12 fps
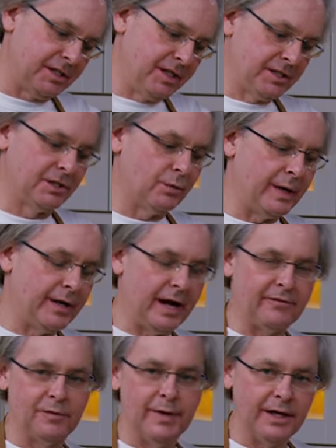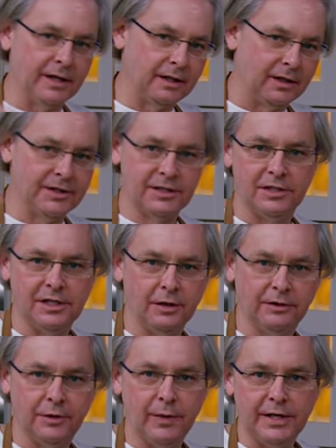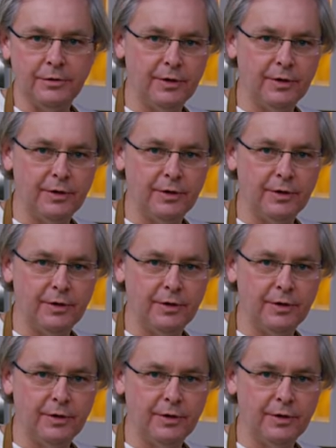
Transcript: this is the way you have to make it, this is the only way you